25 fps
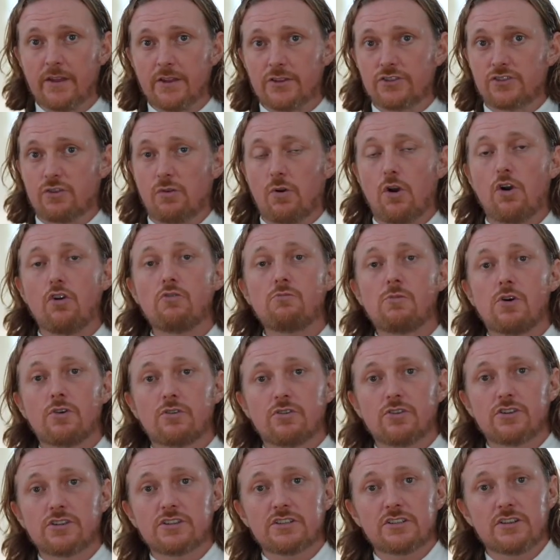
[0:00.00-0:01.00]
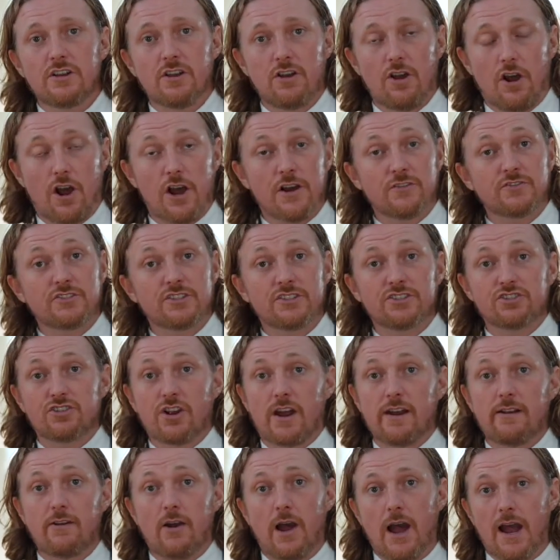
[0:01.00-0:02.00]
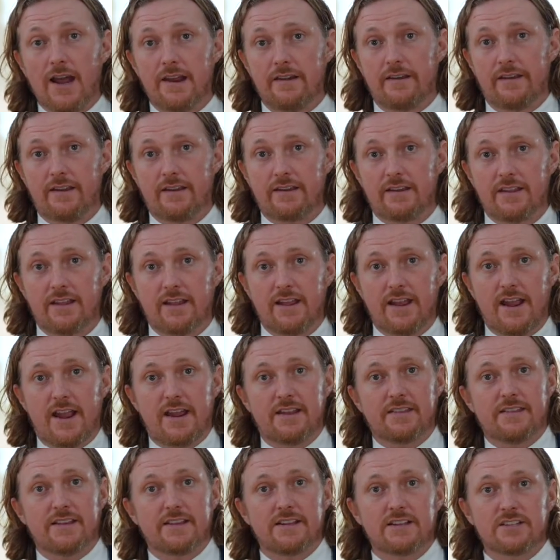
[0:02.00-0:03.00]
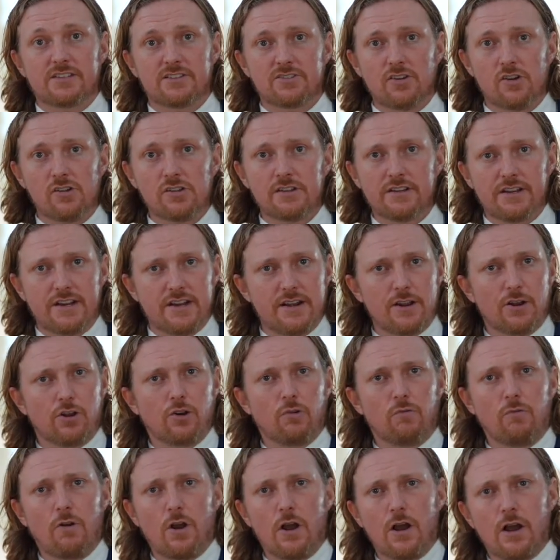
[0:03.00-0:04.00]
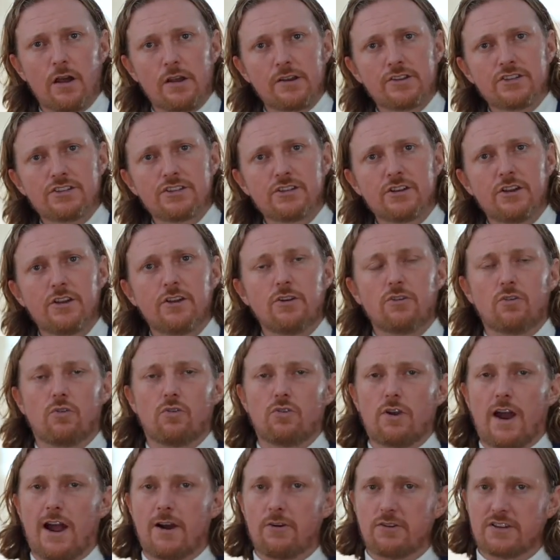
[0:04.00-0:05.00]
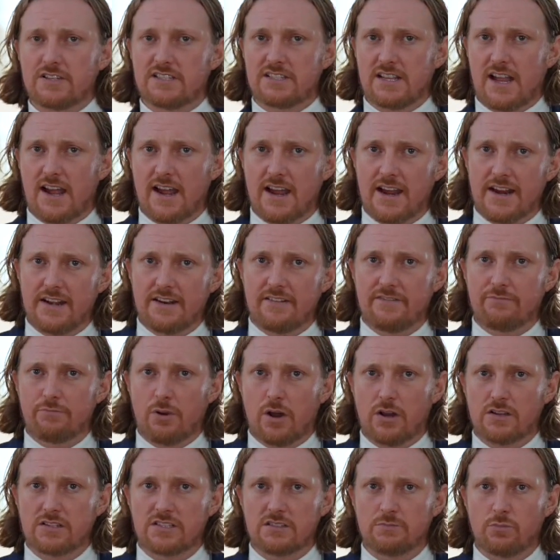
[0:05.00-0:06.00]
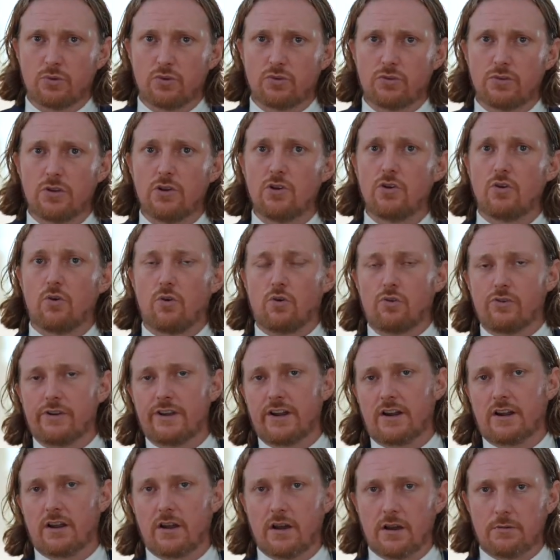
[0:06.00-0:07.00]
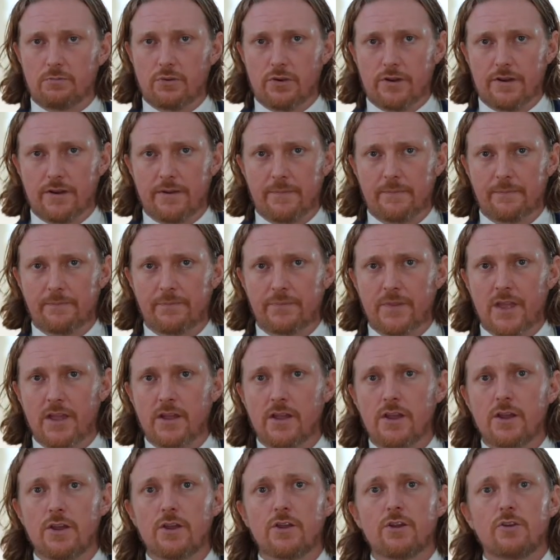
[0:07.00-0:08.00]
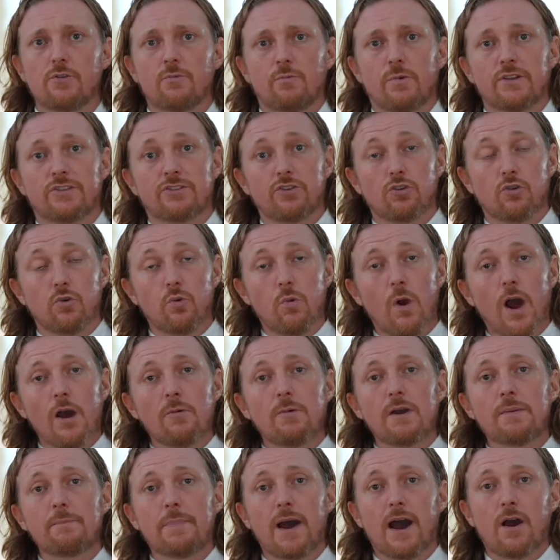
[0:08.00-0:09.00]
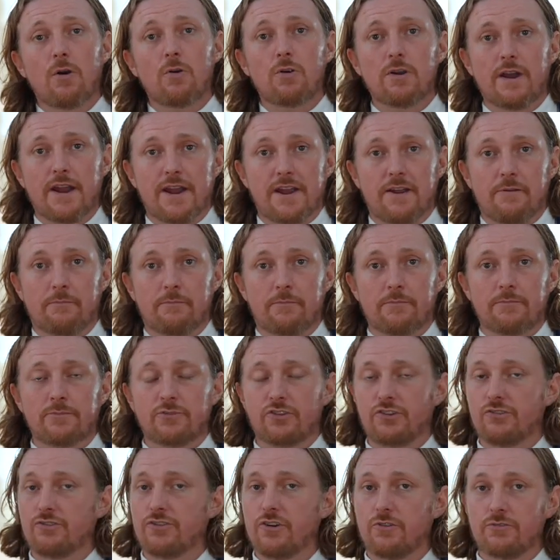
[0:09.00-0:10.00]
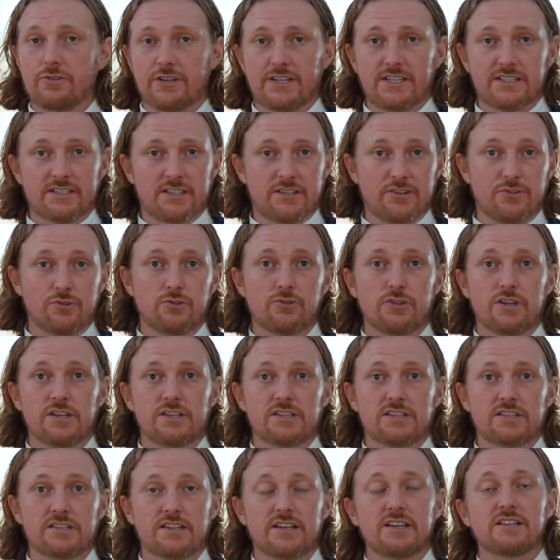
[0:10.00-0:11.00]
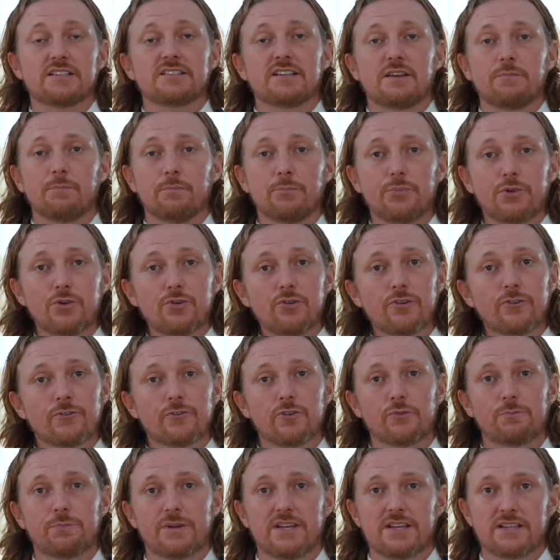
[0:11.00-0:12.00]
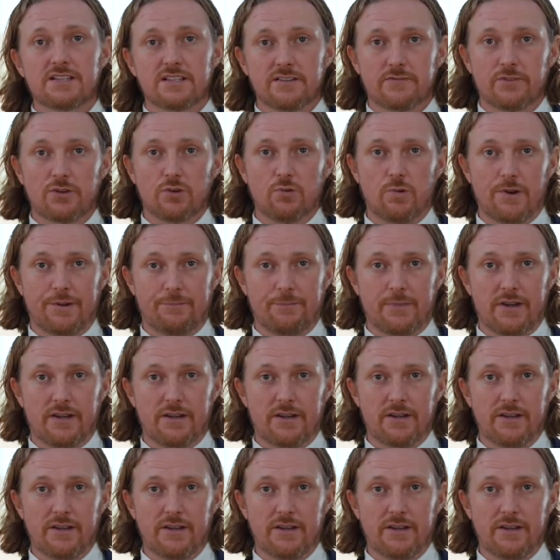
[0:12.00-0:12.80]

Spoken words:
So homeowners often try to hide it and they install it in a garage or outside if possible, or in a cupboard. With the Huawei Power-M, you don't need to do this. It's a beautiful piece of equipment.